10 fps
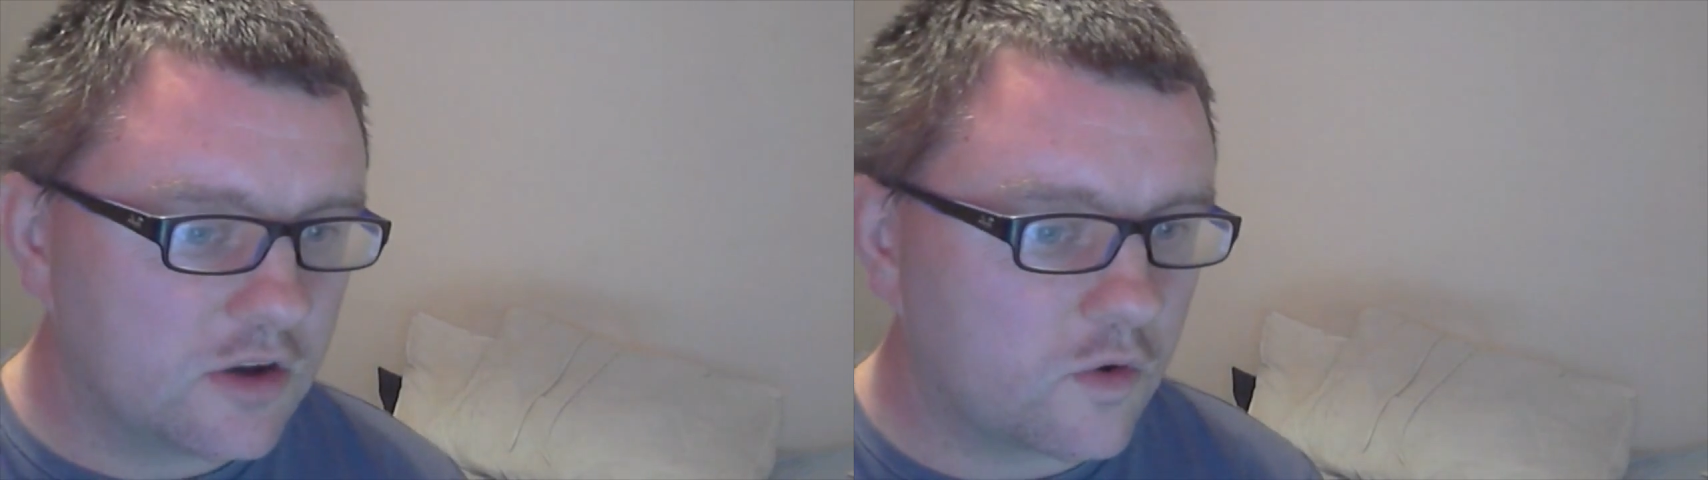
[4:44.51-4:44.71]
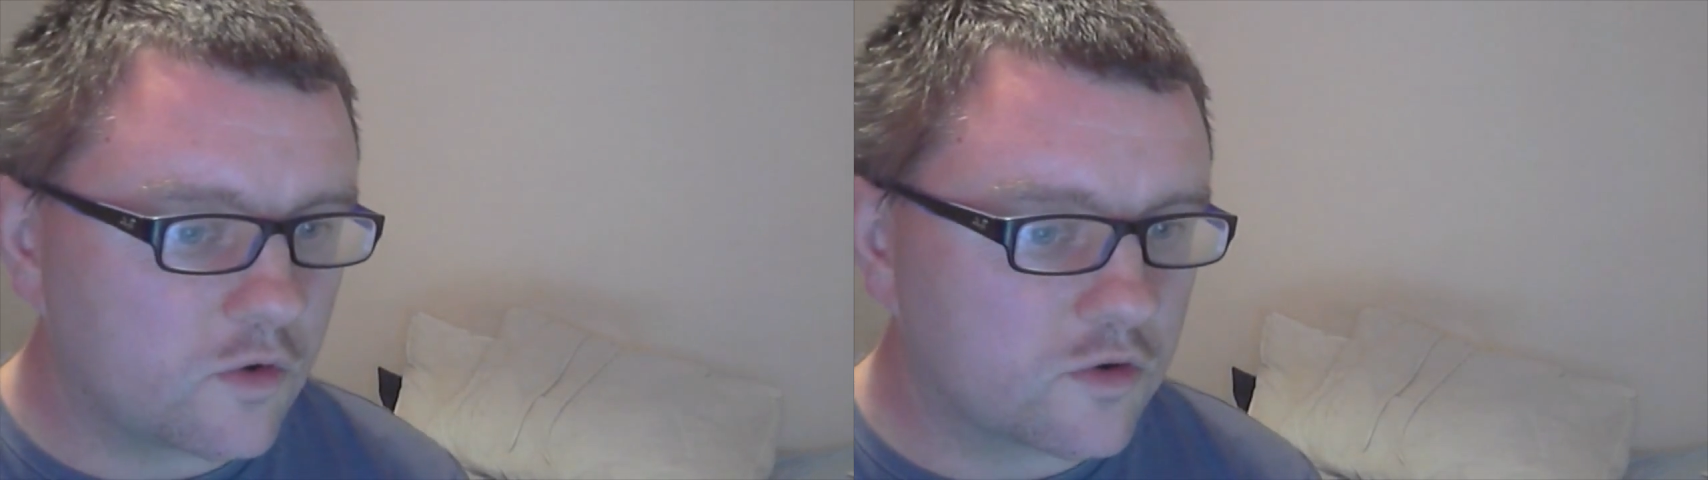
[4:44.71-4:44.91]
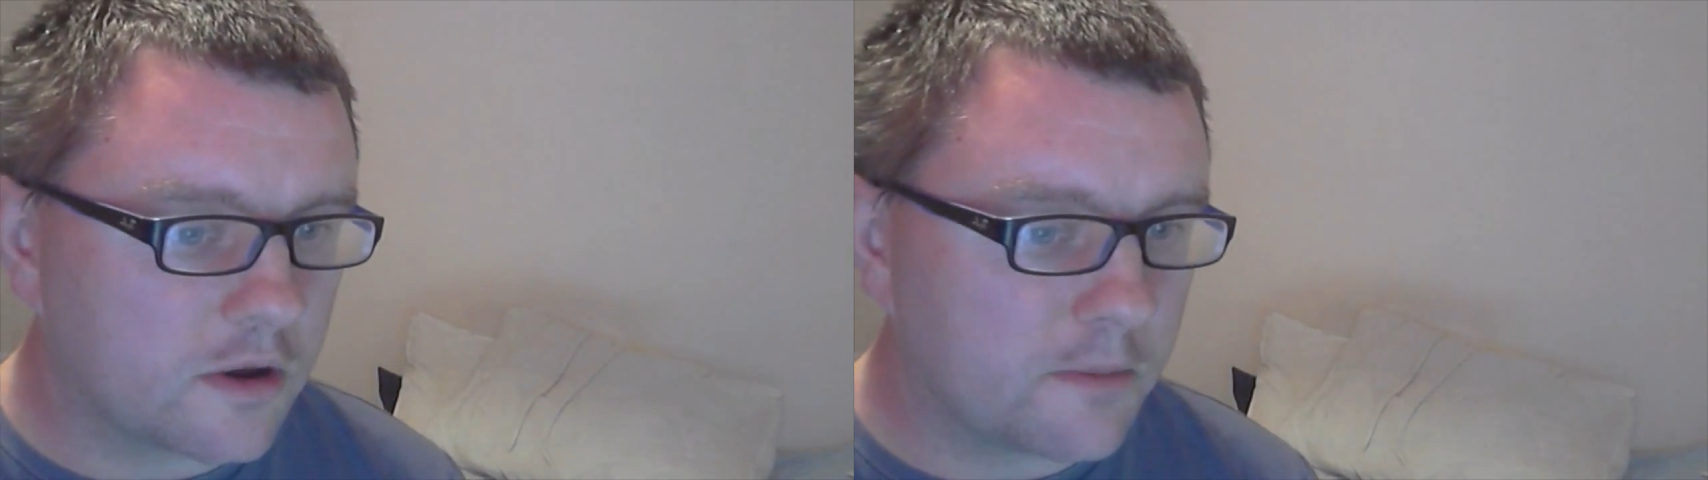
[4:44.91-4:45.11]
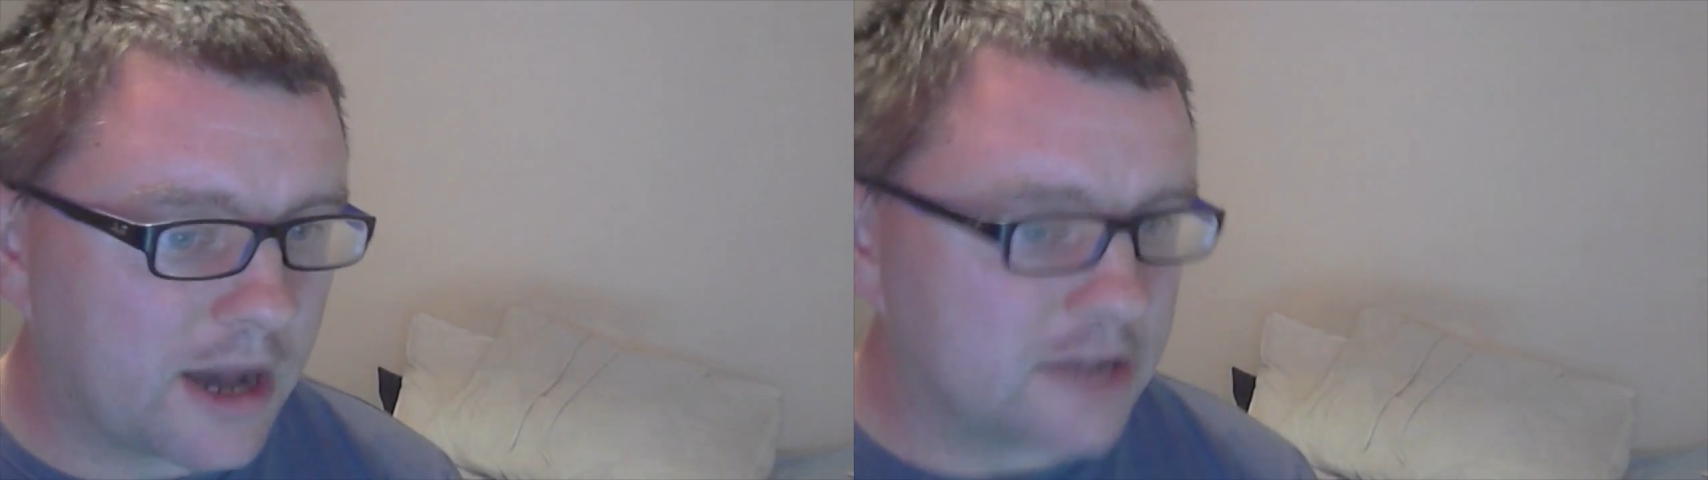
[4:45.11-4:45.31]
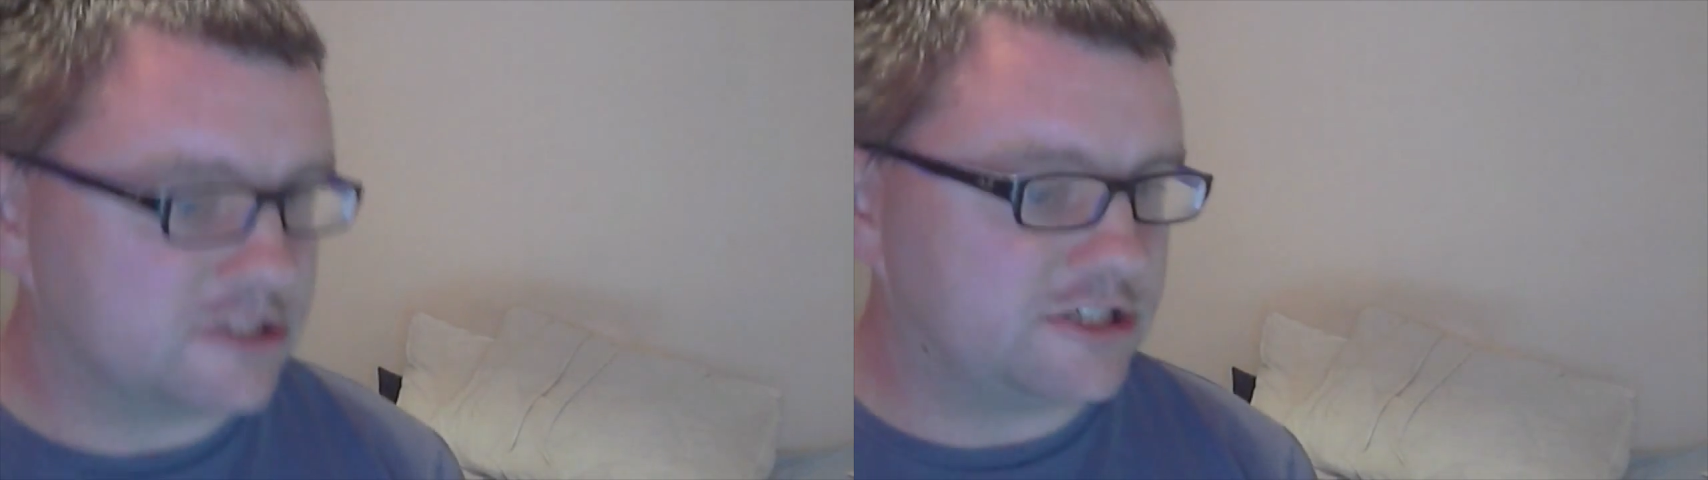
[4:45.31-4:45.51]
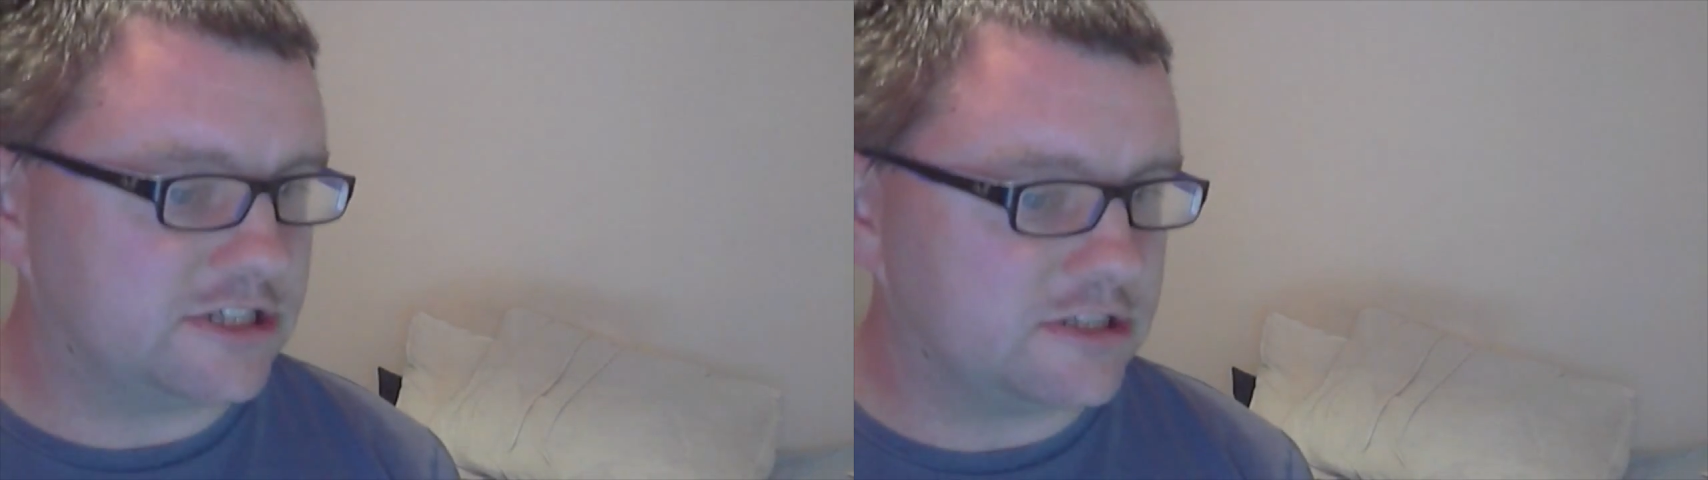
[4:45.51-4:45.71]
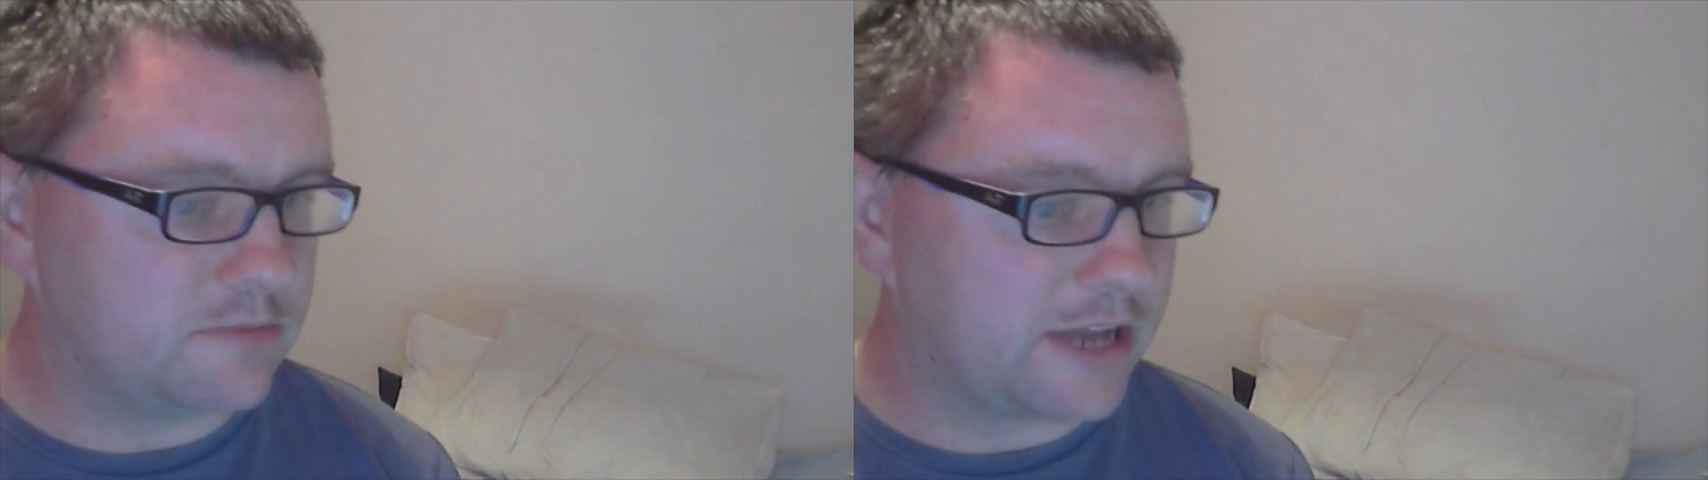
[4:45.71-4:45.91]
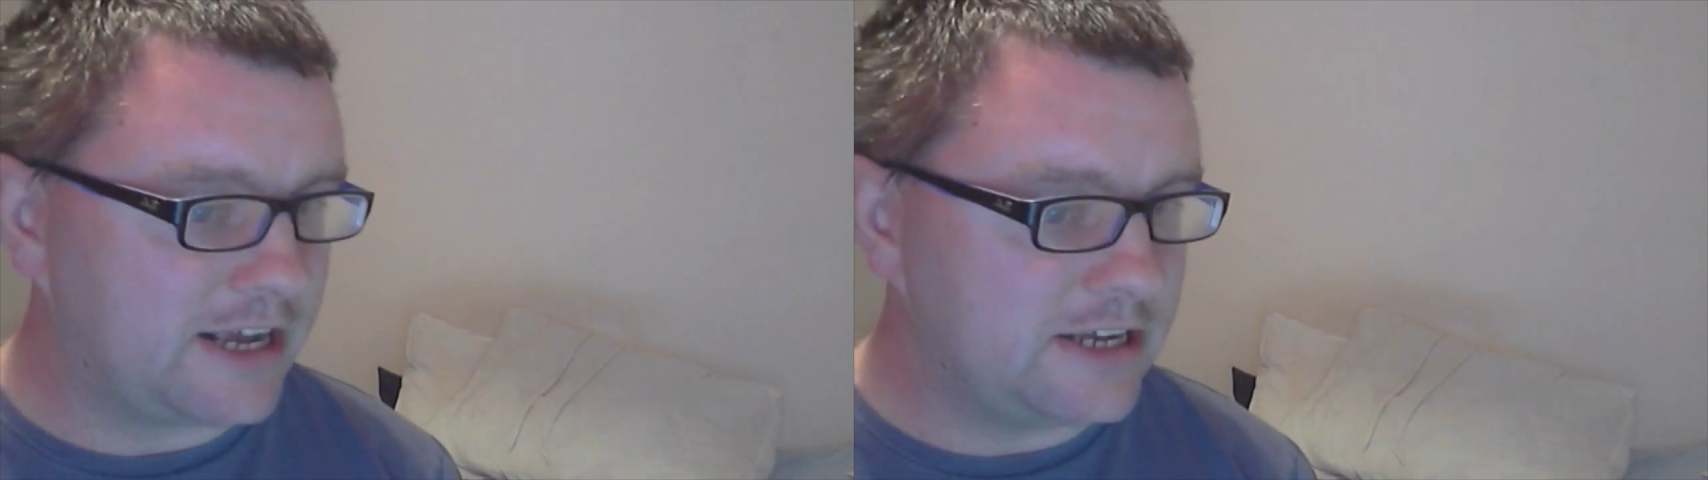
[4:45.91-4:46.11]
or the Master System
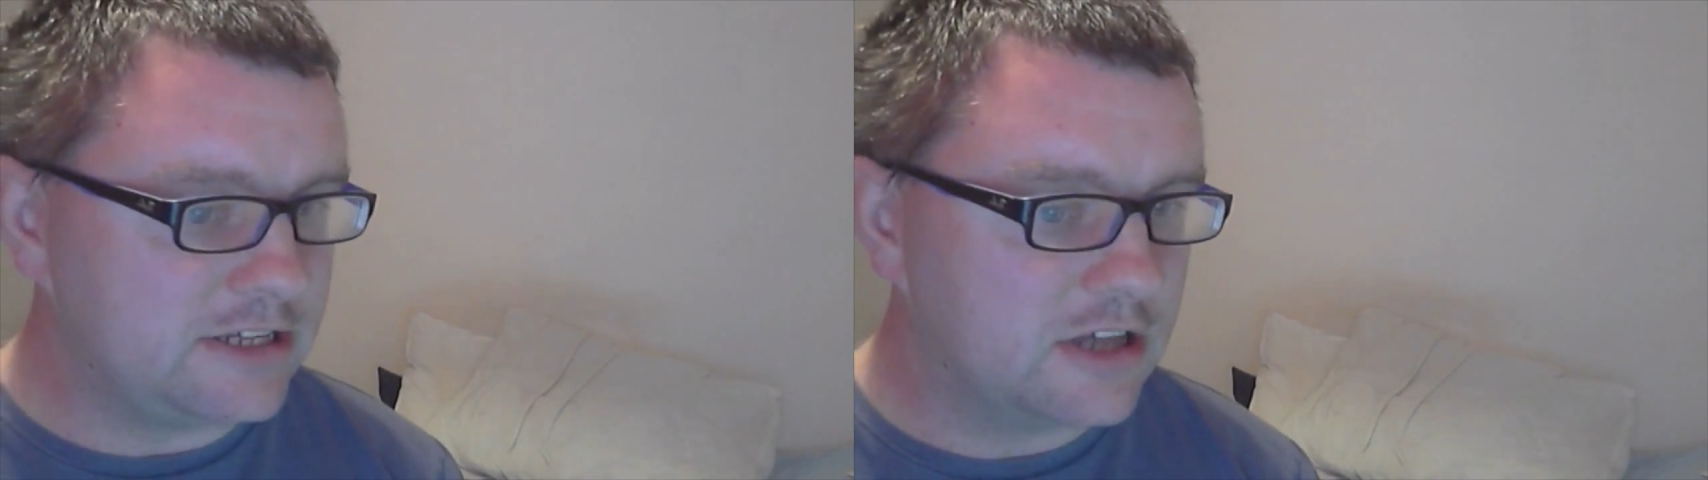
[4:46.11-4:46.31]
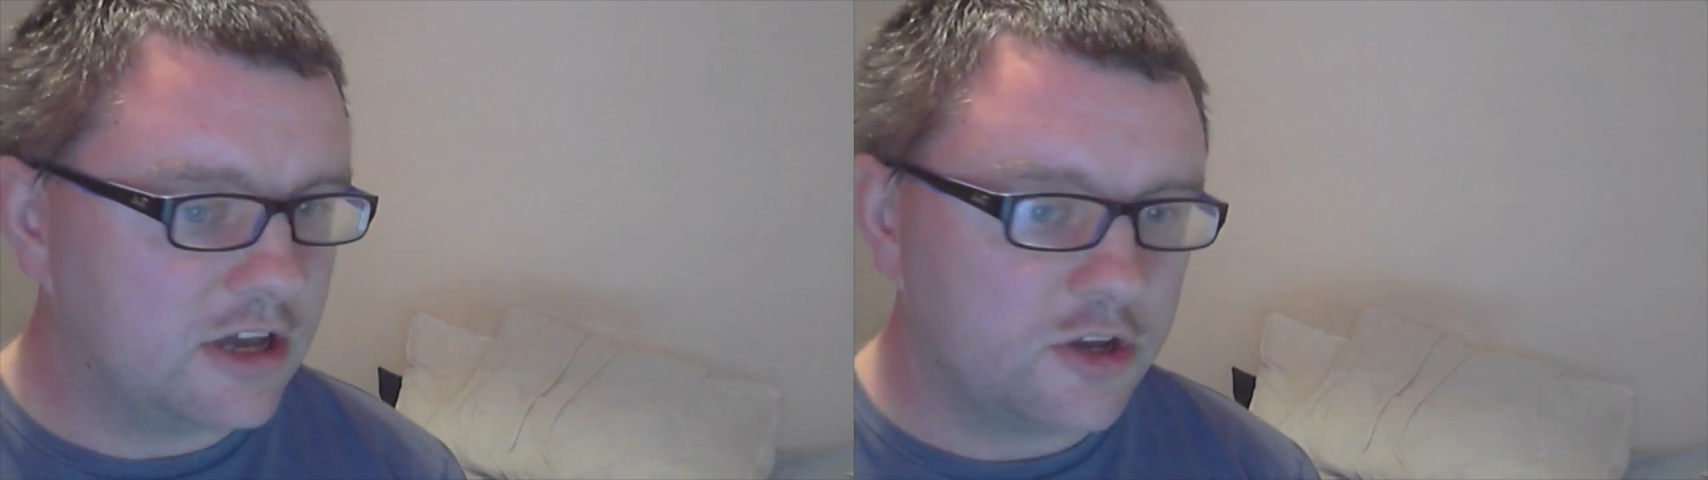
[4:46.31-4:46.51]
days,